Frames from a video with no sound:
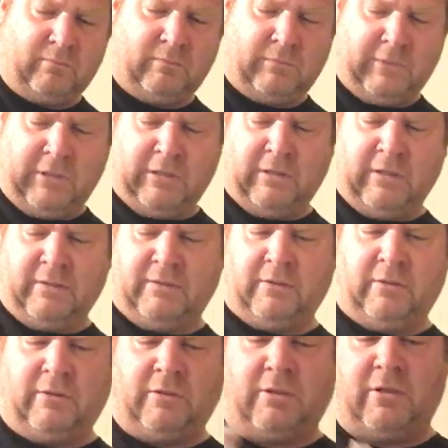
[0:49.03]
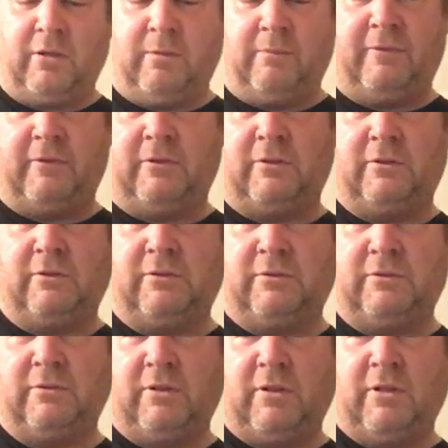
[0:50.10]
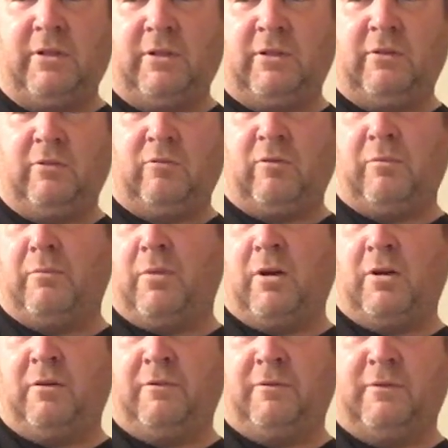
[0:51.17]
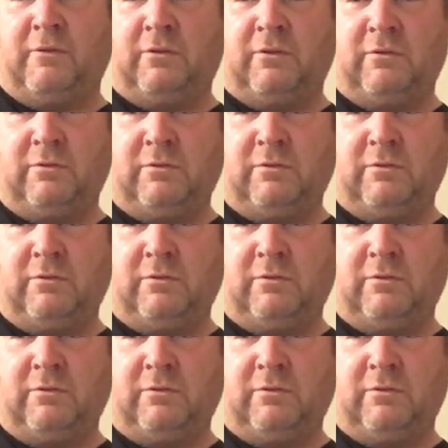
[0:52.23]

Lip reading: That's a good cupful, or mugful,